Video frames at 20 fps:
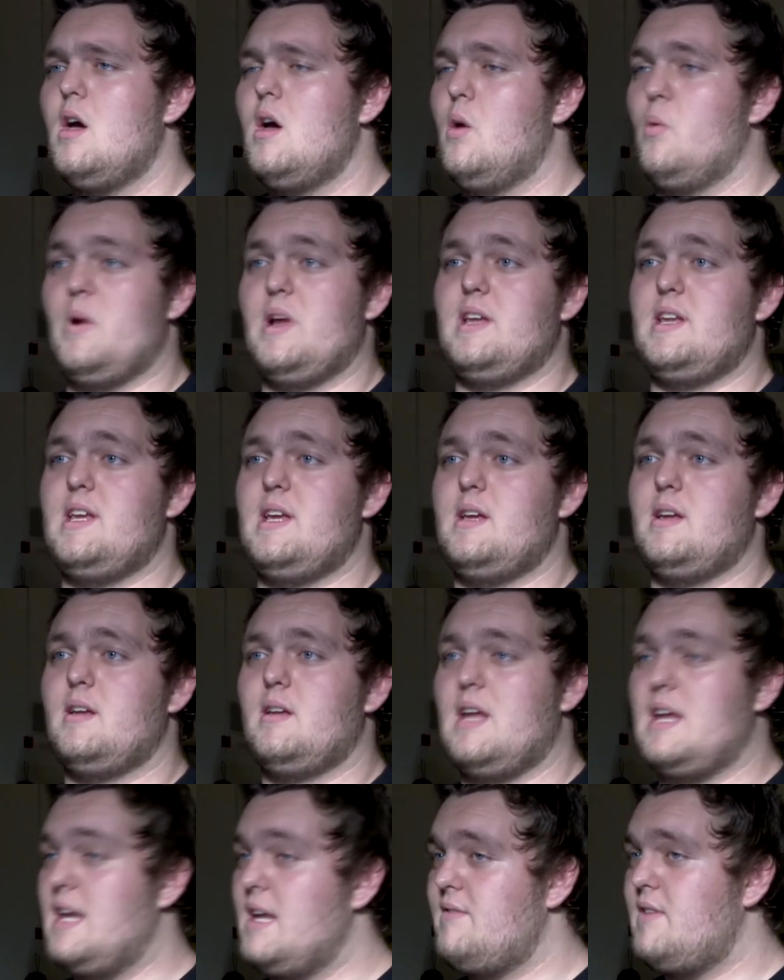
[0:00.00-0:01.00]
Wendy,
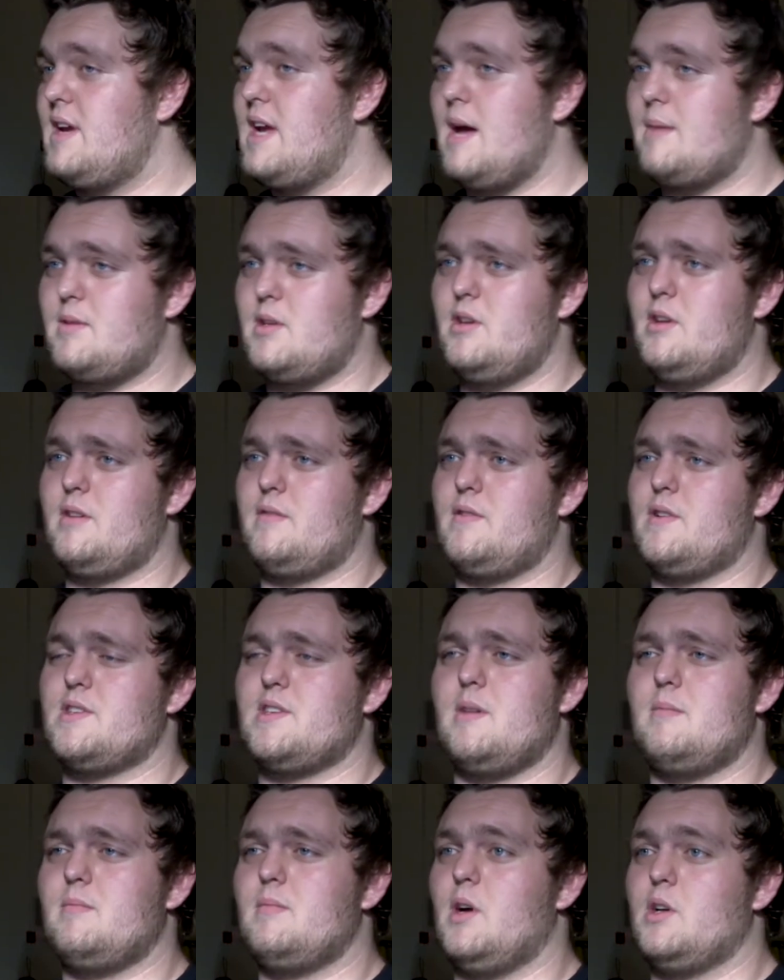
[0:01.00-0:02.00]
and even Captain Hook for
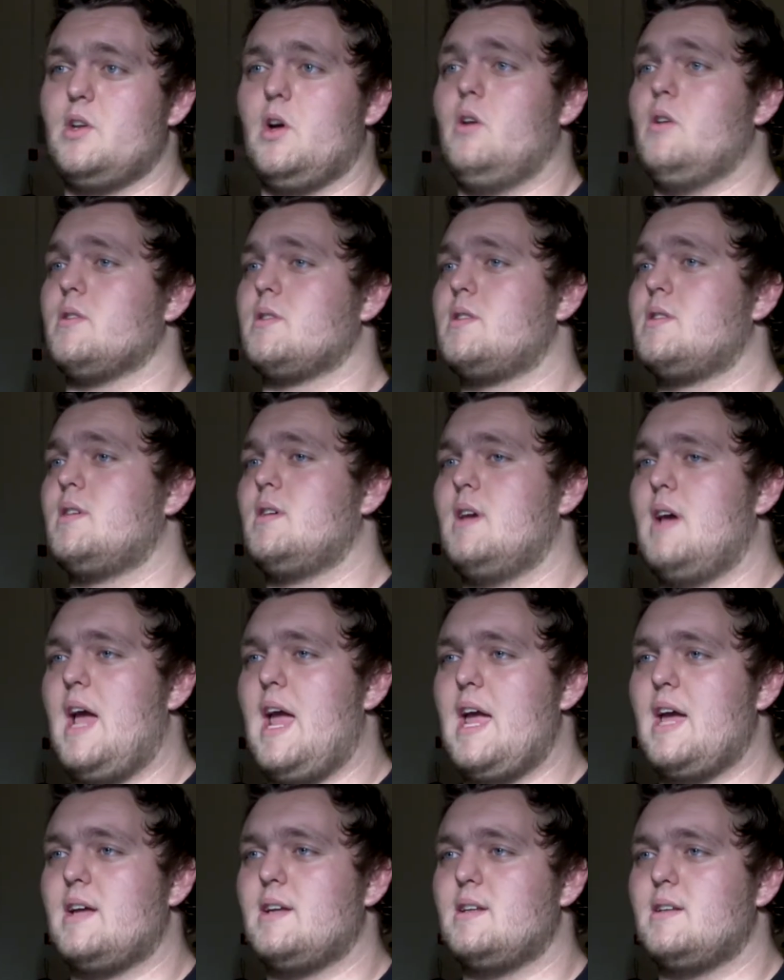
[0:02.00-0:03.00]
some adults
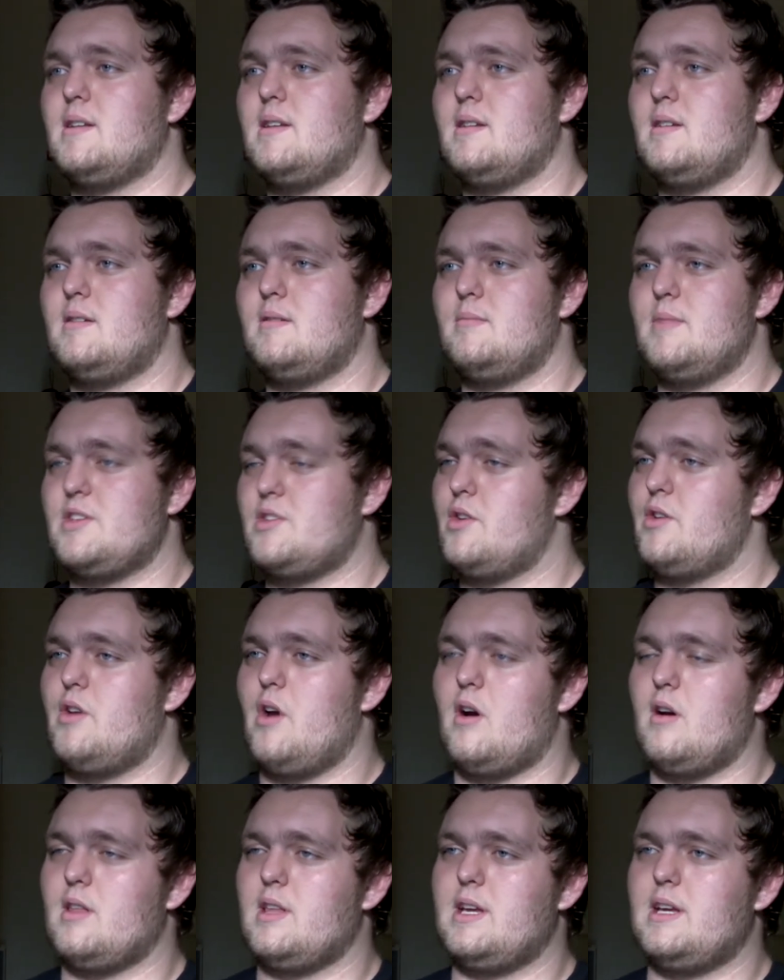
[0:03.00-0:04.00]
and Mr.
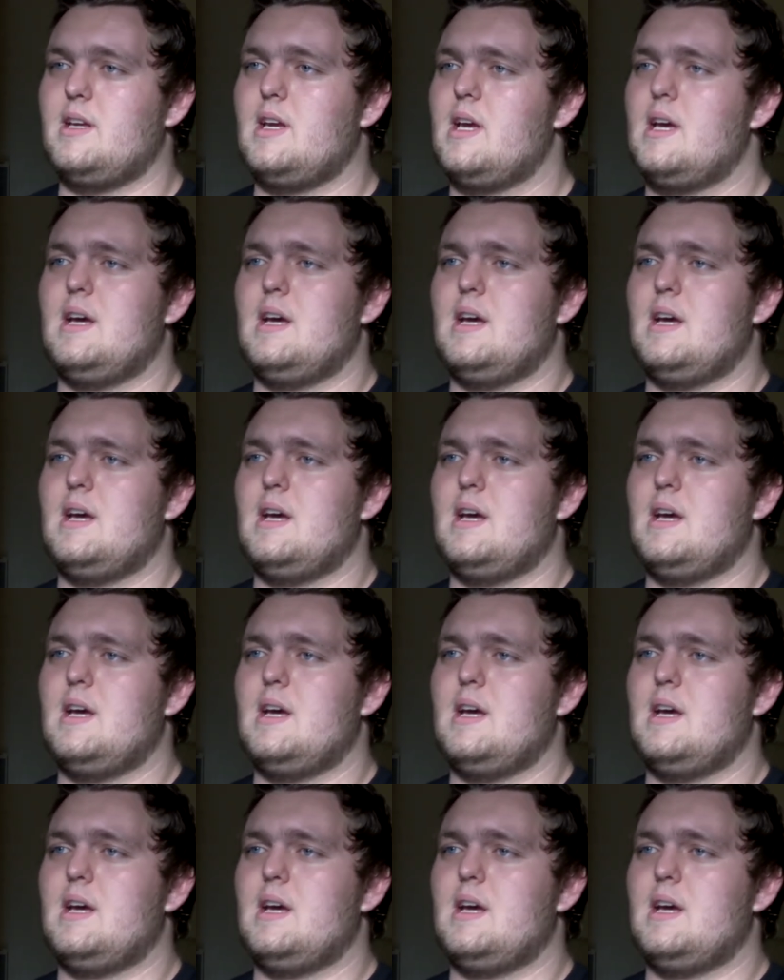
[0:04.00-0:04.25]
Darling.